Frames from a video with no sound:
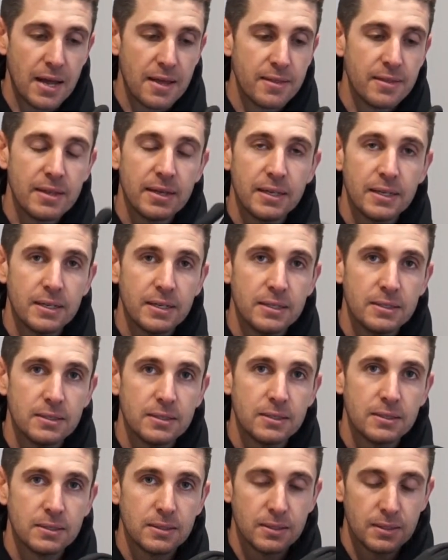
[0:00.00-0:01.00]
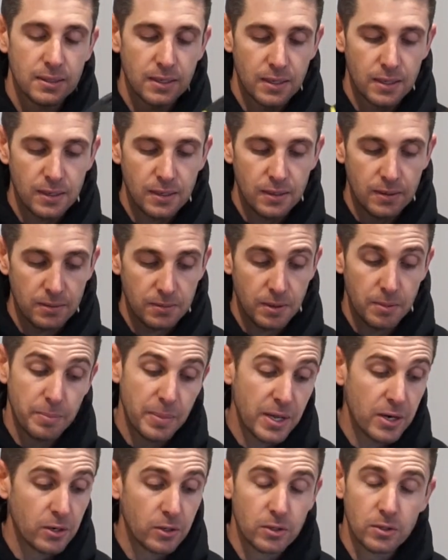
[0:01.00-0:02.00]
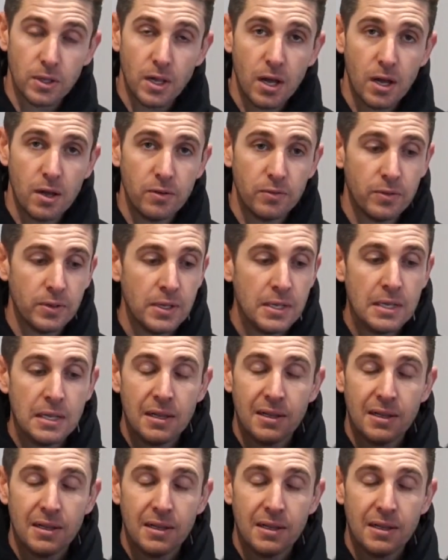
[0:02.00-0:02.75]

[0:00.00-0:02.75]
I think it is It's a better glove.